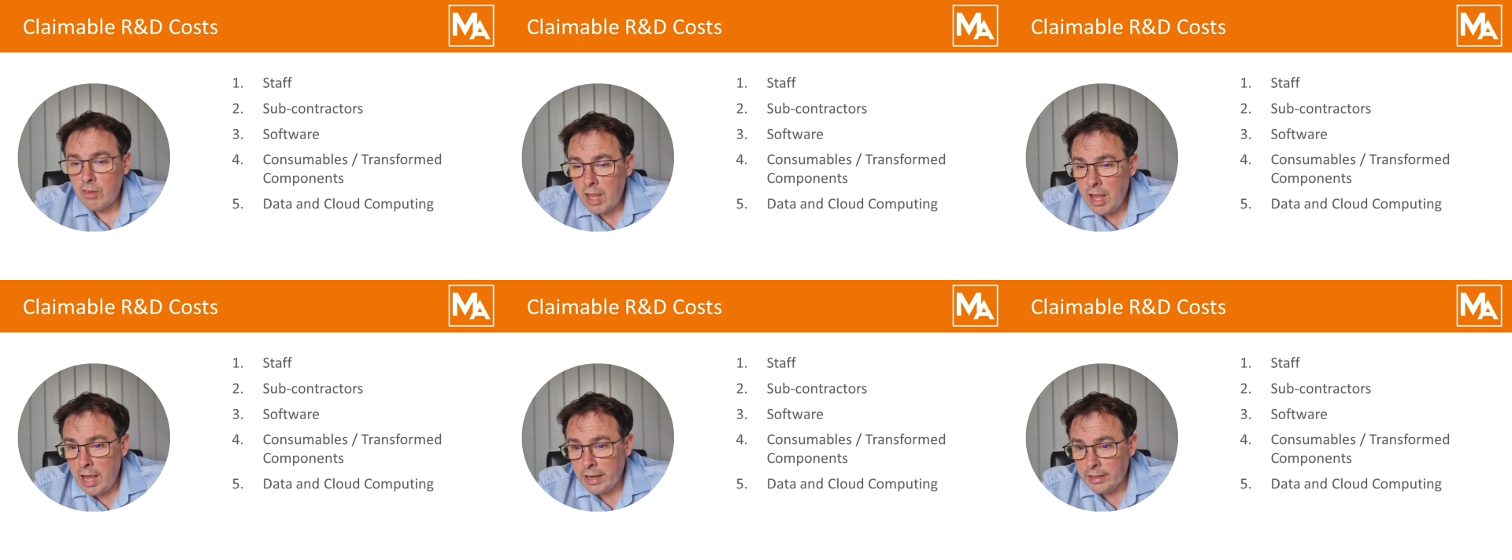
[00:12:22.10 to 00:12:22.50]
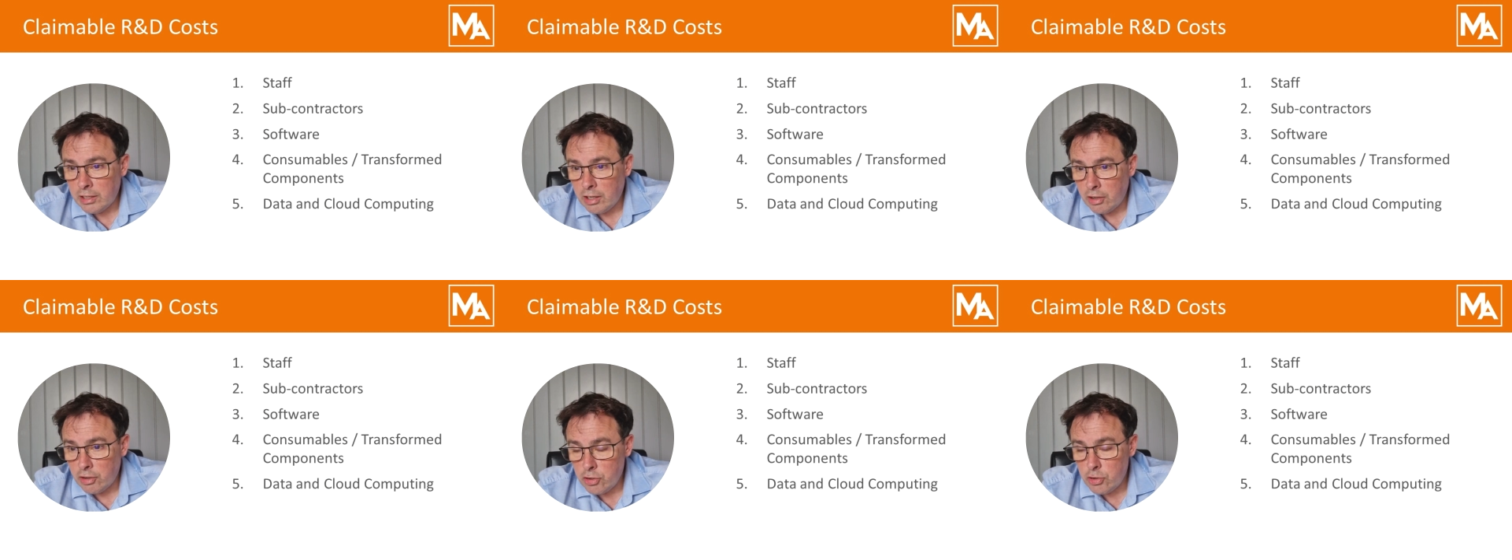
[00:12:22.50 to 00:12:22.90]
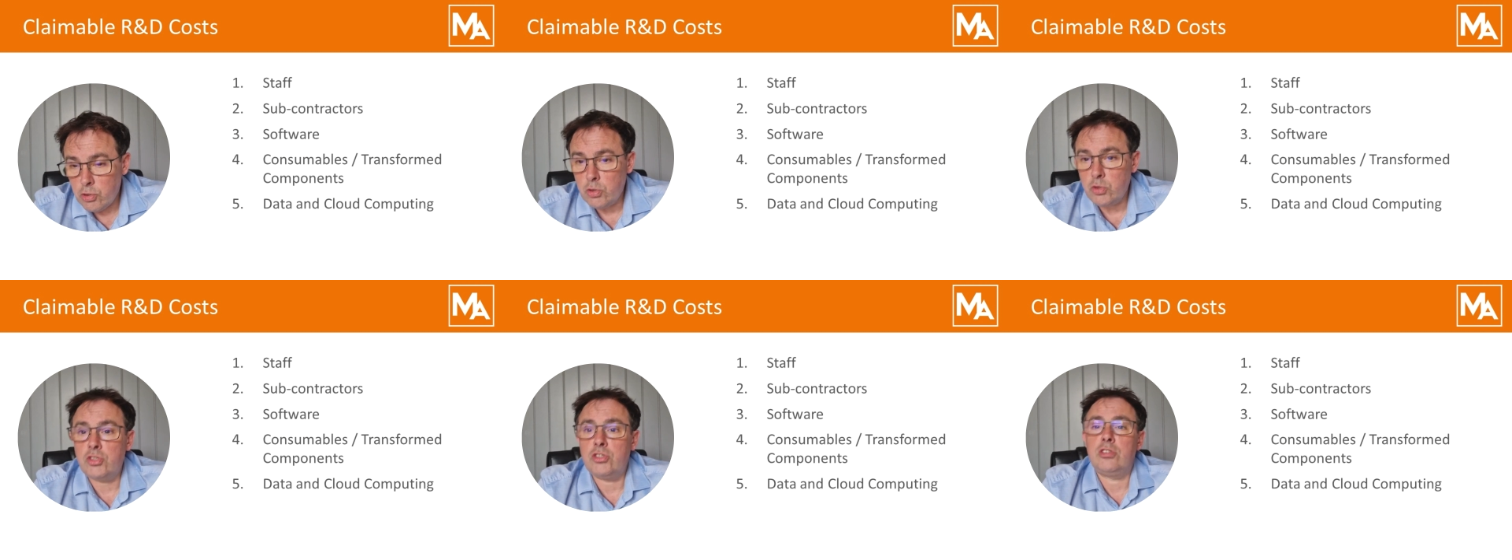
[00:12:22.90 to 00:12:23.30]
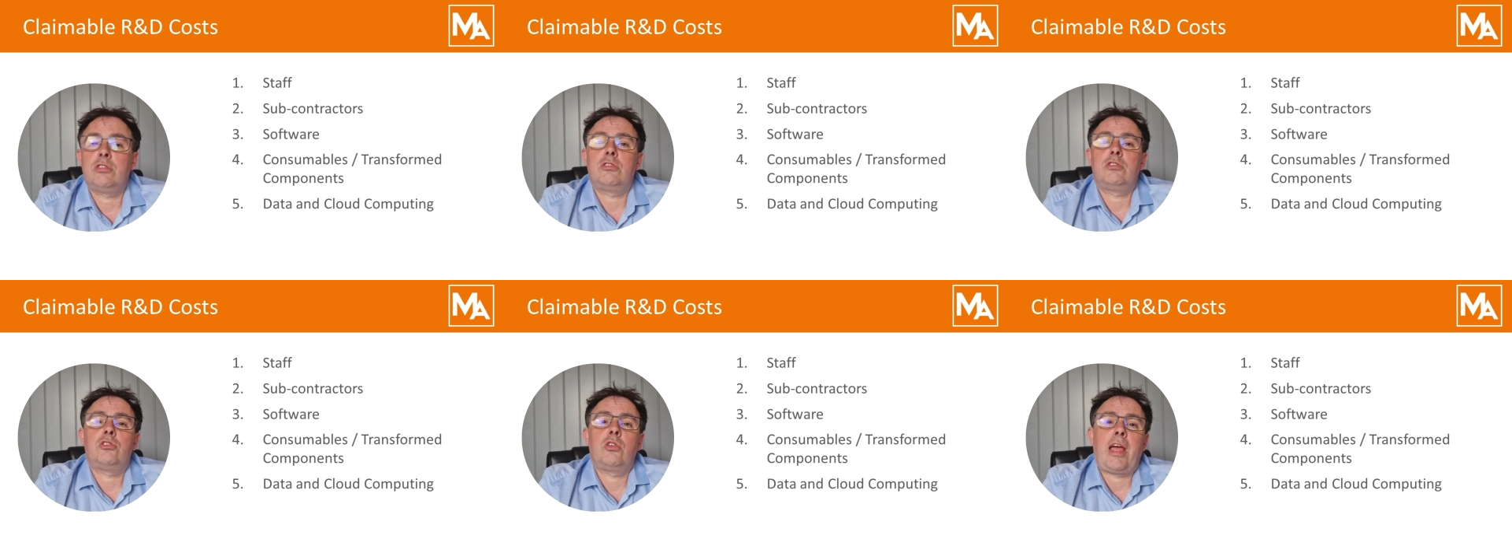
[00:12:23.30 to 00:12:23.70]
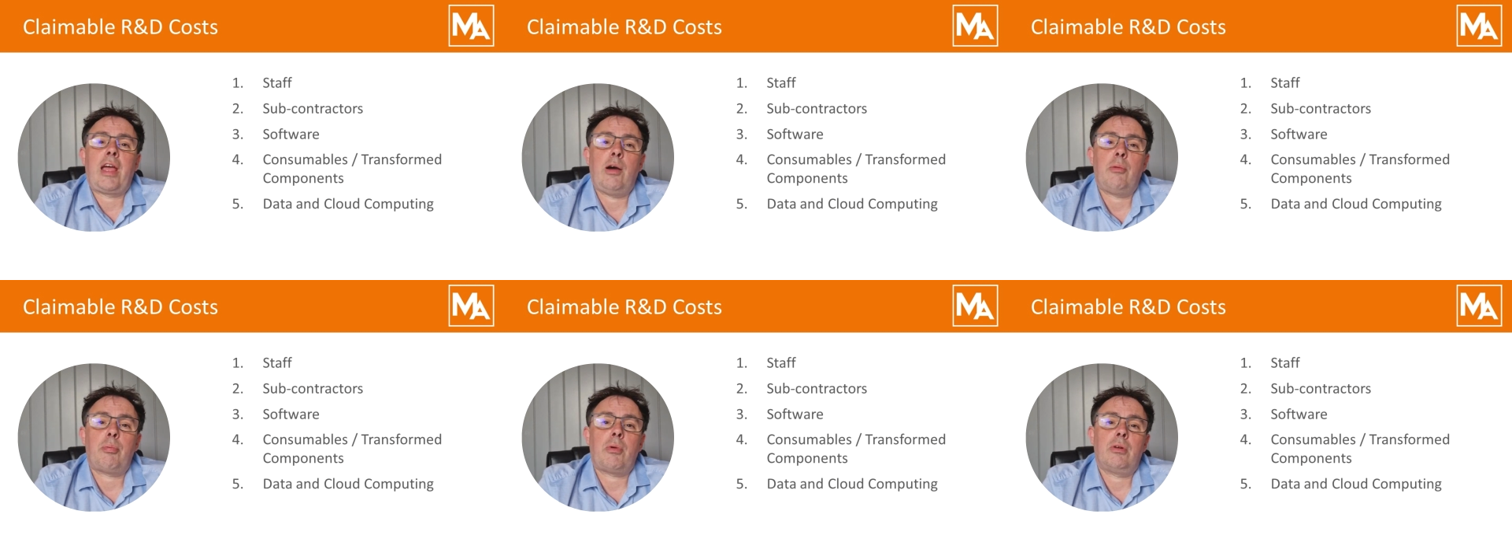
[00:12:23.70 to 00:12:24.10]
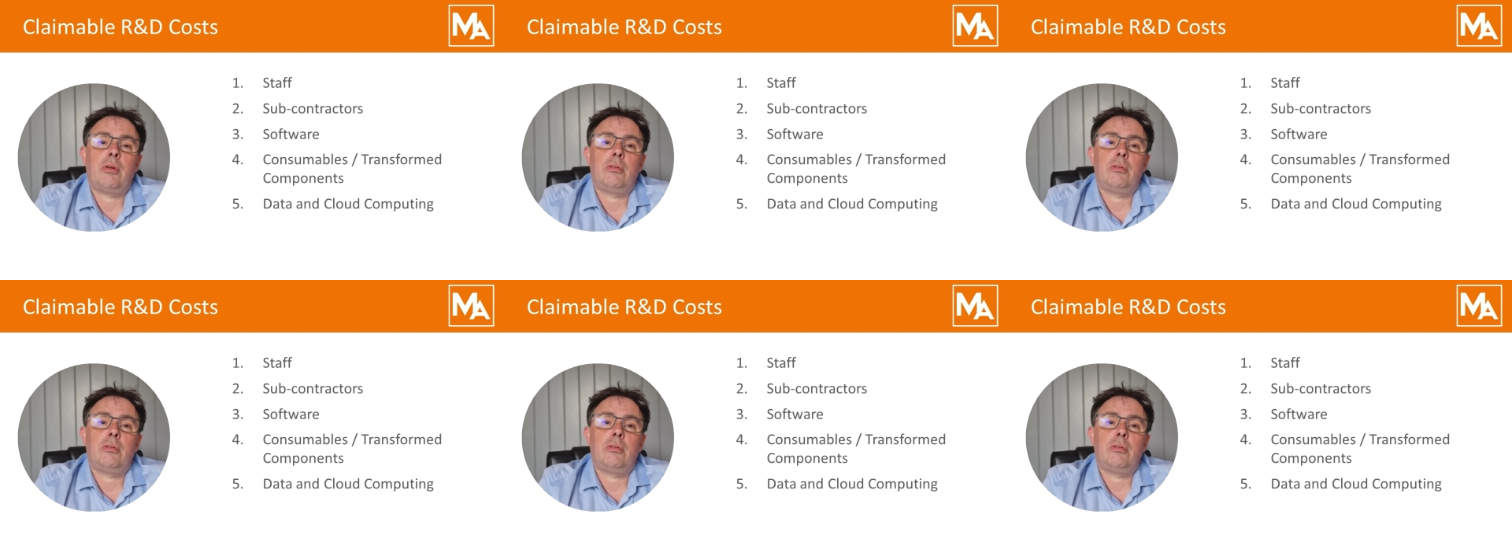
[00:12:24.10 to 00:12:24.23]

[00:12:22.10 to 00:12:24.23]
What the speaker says: and are used to help